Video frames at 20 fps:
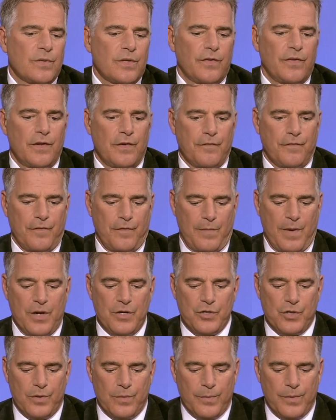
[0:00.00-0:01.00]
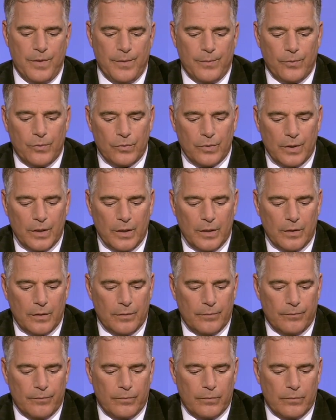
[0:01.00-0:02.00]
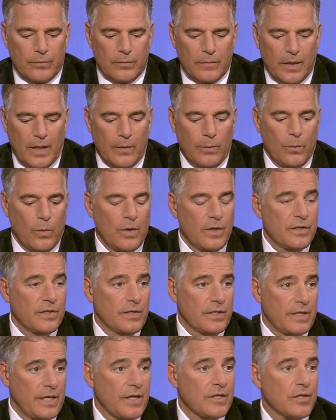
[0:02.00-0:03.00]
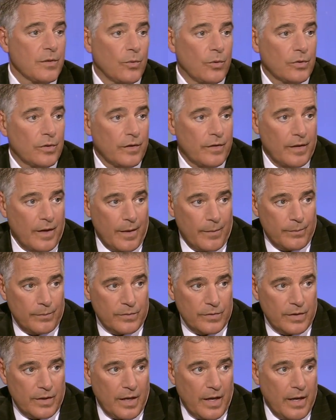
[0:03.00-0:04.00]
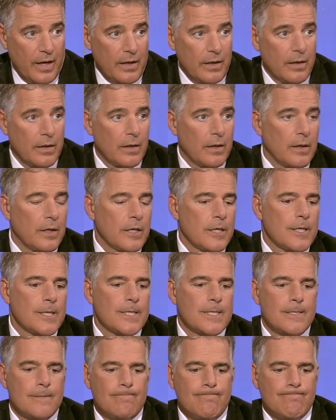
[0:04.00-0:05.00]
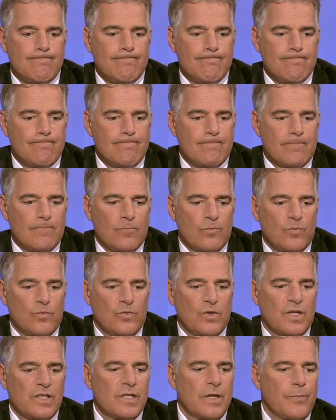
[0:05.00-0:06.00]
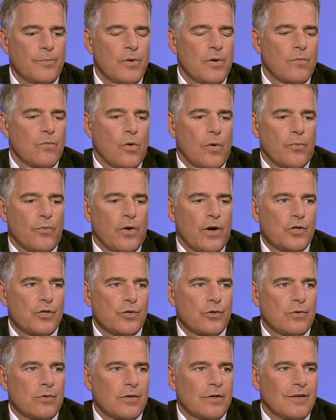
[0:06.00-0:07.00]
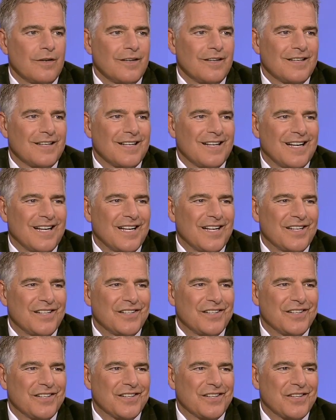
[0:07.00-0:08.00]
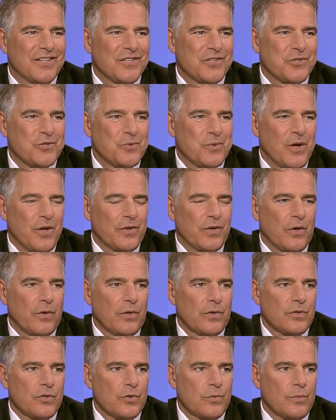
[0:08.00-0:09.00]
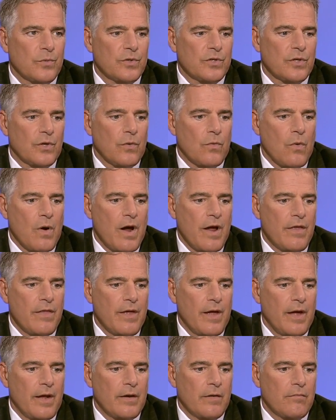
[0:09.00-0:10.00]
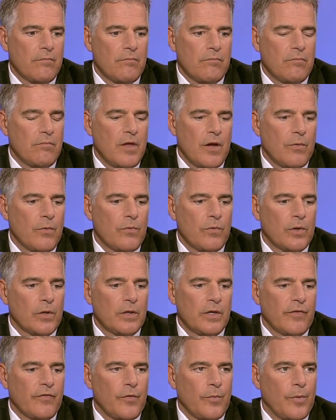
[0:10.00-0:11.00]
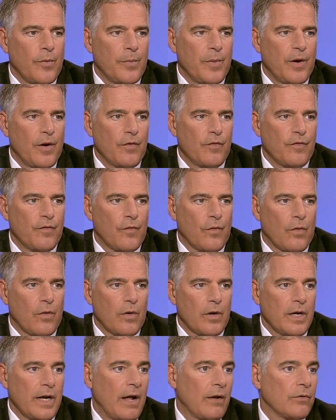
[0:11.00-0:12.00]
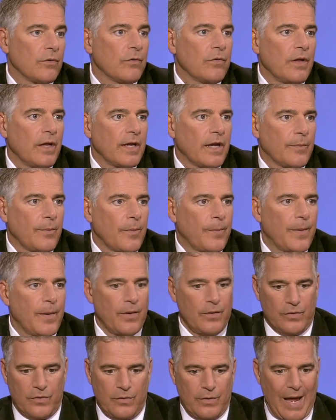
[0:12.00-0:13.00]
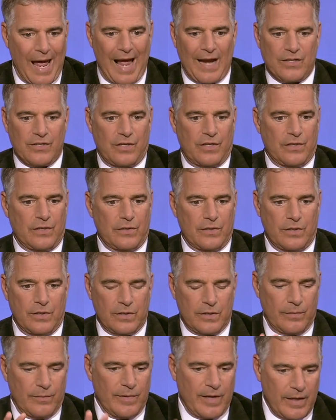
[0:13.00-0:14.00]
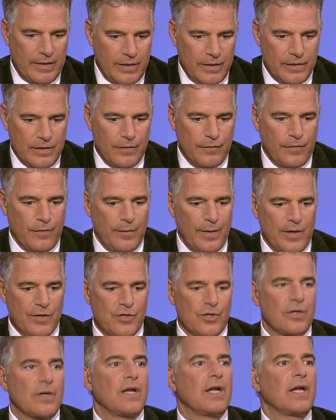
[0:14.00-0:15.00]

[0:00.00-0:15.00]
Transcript: of the information people need and what is accessible to them today, doesn't it put more pressure on healthcare consumers in a way that they were really never prepared for? And how do they get prepared to access the system, get this information,